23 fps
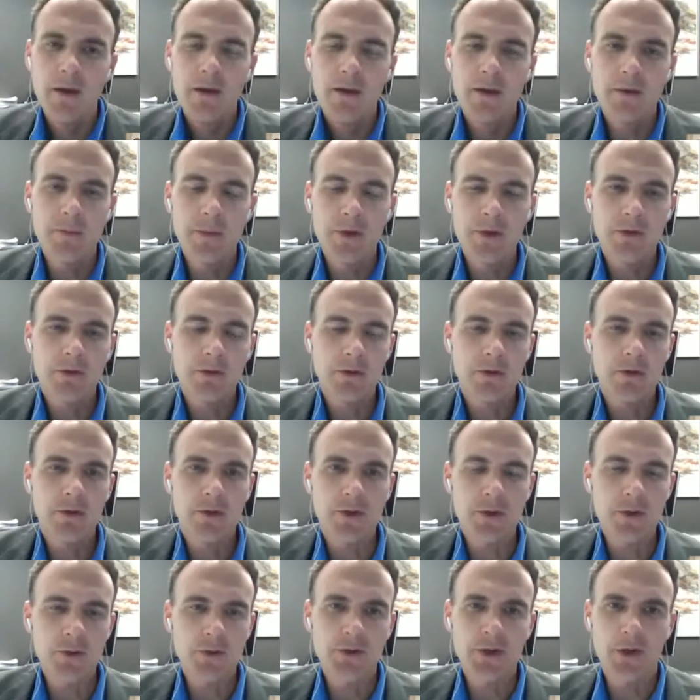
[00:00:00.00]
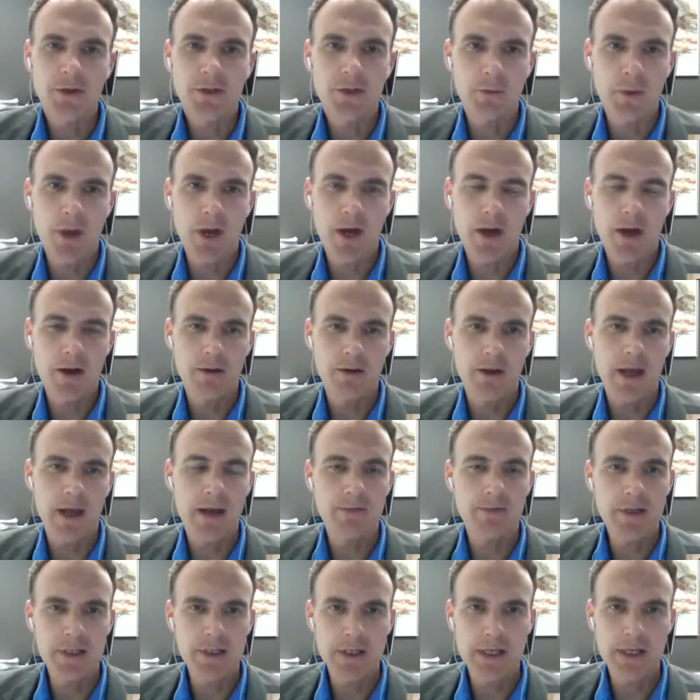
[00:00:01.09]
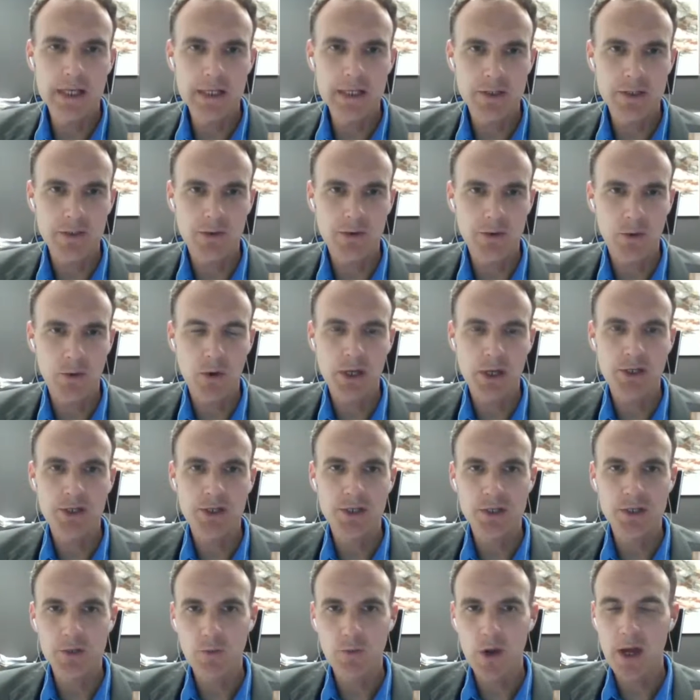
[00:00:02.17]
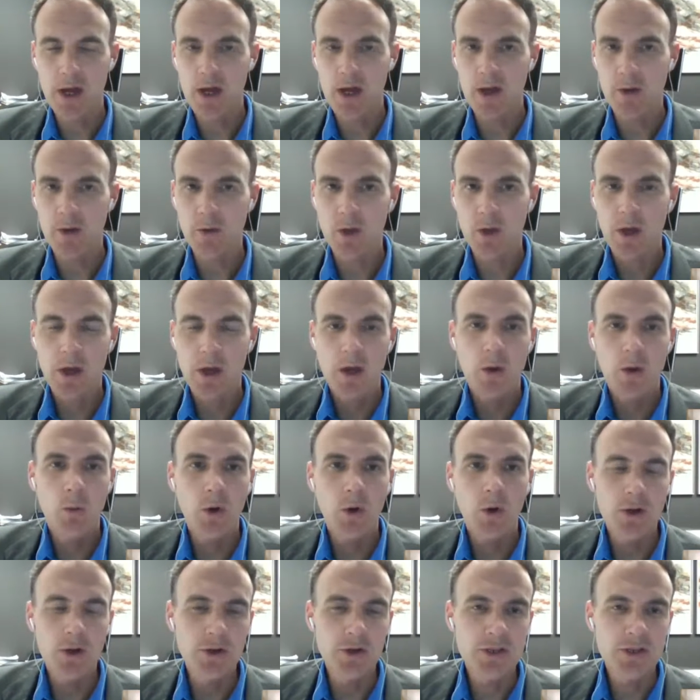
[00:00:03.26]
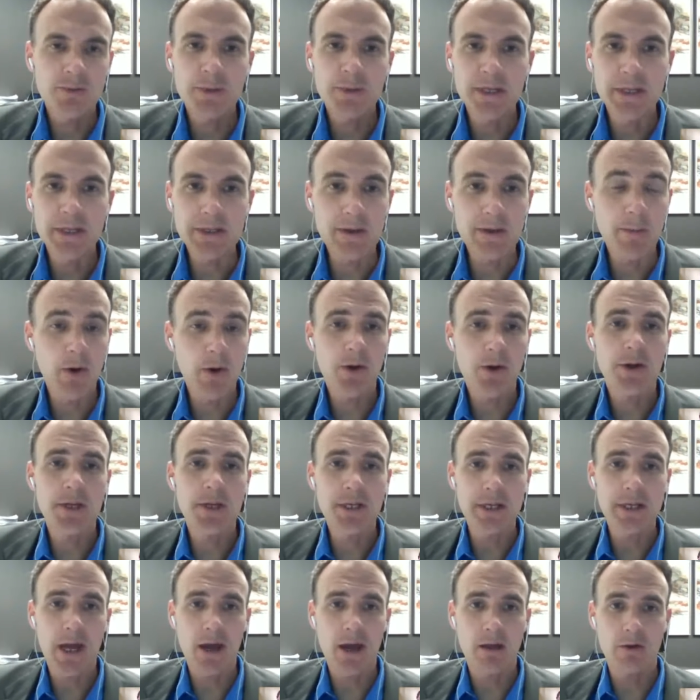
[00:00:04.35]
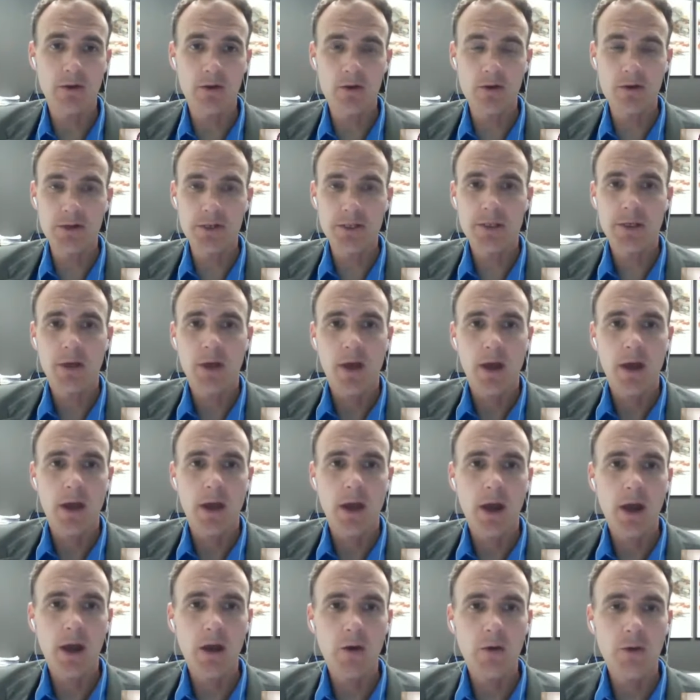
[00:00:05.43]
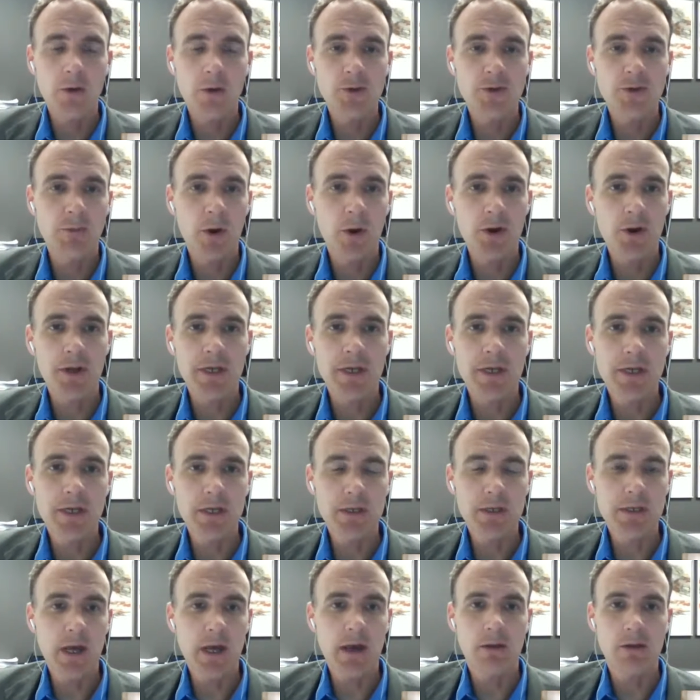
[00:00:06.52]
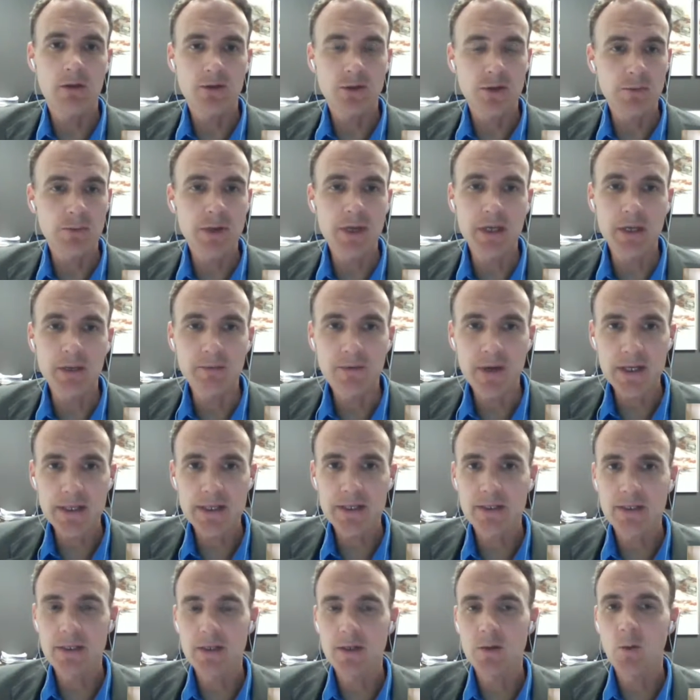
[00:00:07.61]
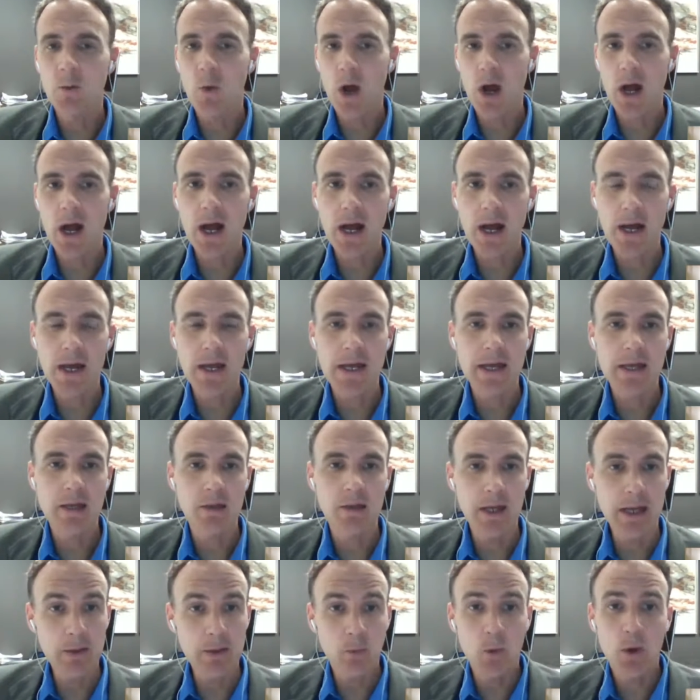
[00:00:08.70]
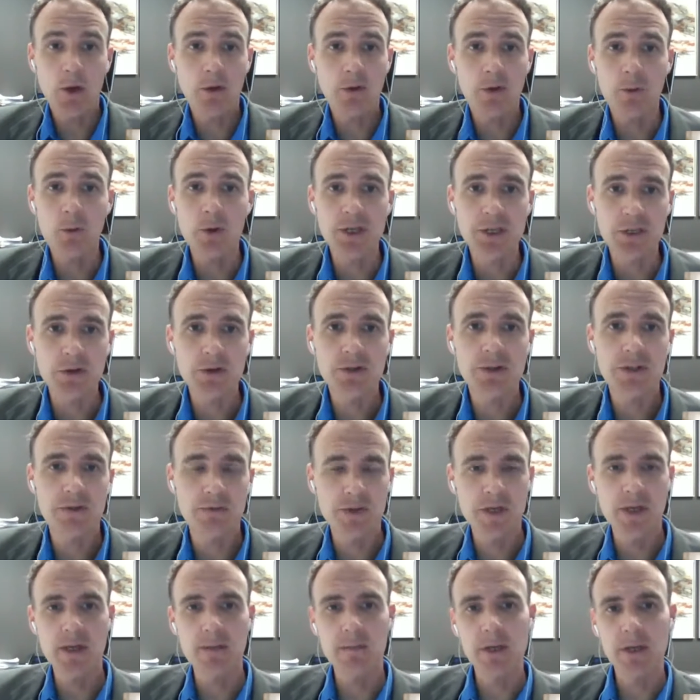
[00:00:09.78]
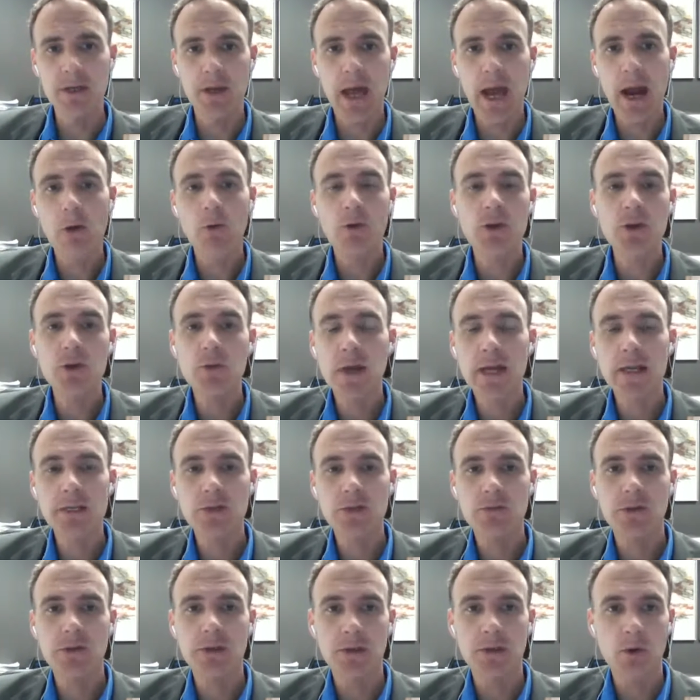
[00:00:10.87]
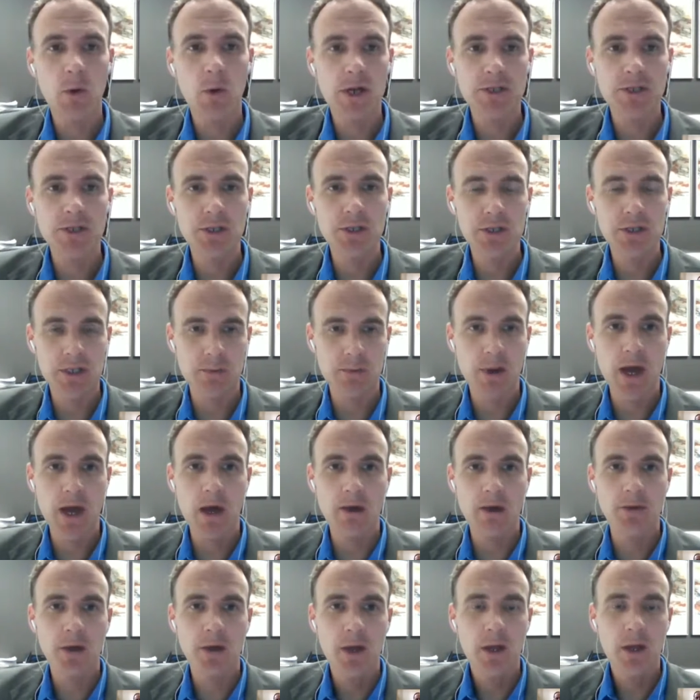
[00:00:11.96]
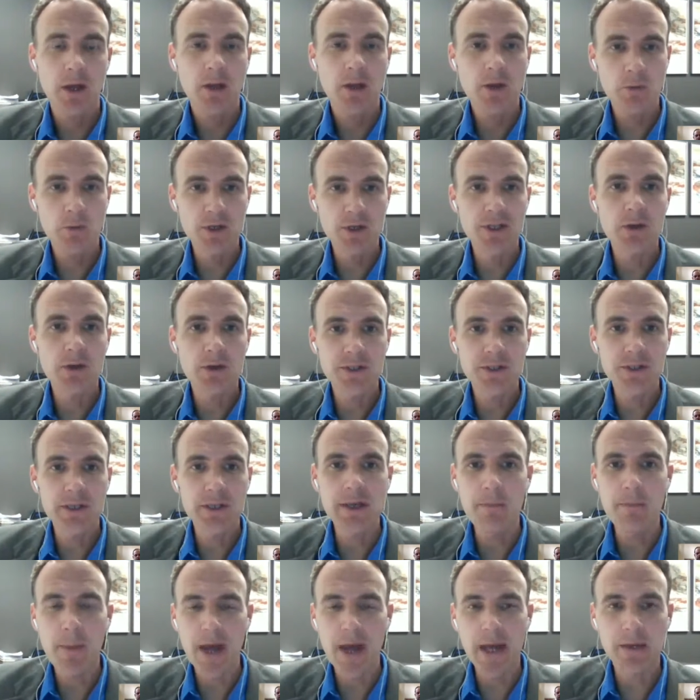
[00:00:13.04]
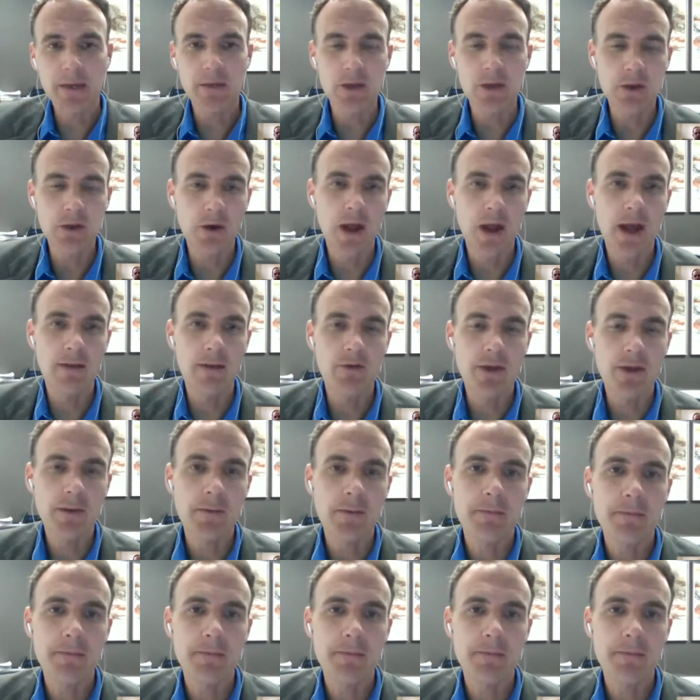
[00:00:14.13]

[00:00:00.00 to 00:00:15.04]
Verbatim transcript: And Bill, earlier you talked about having to answer the questions around where you're spending the marketing dollars, how those marketing dollars are being invested, why, and, and what are the results of them, and how are you answering questions about the results and impact that you're having?